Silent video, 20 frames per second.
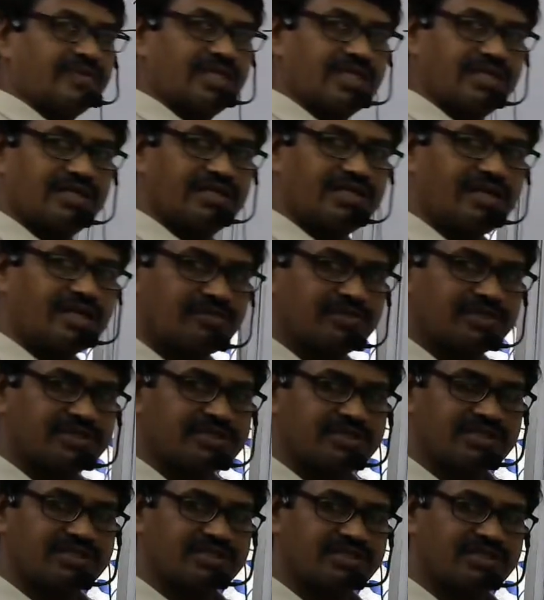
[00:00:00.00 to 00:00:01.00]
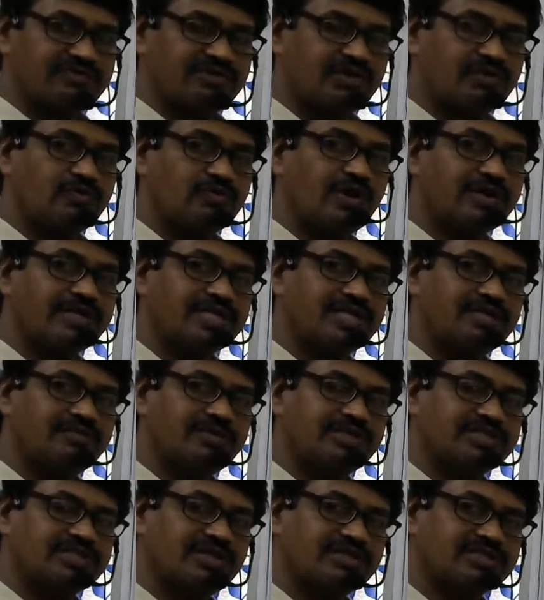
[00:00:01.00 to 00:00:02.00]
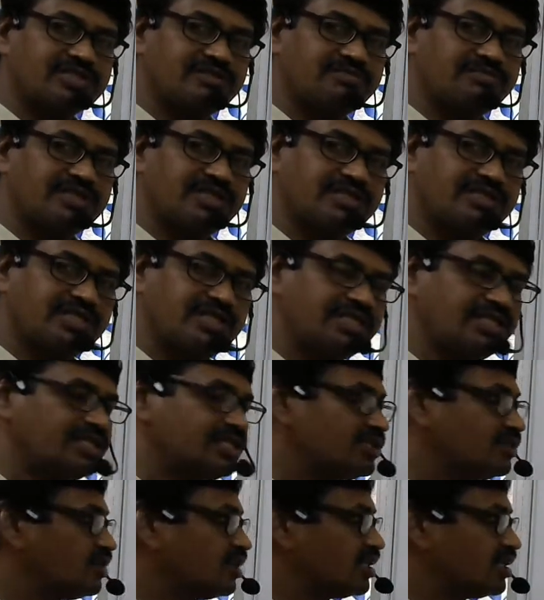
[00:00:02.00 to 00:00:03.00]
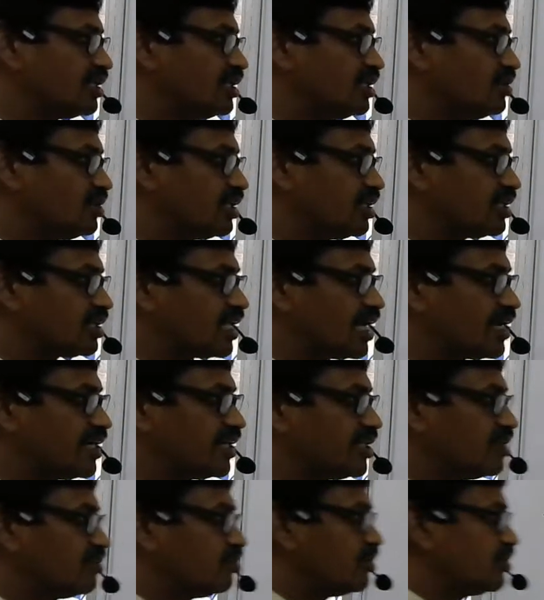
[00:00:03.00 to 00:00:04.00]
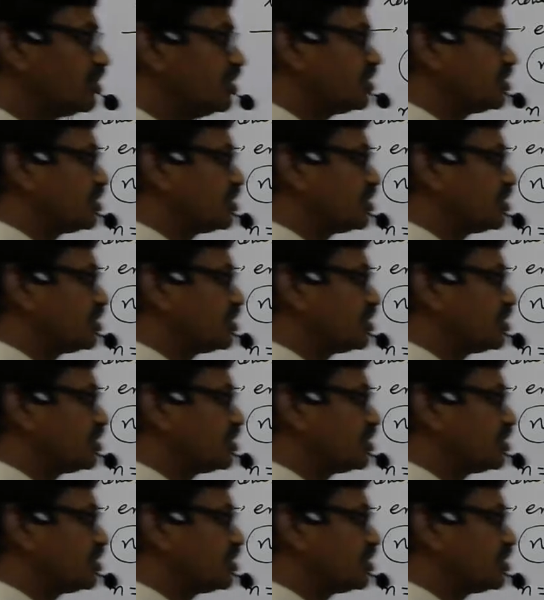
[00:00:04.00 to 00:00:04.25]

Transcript: In atomic structure, we have quantum numbers concept. There you'll get clarity about this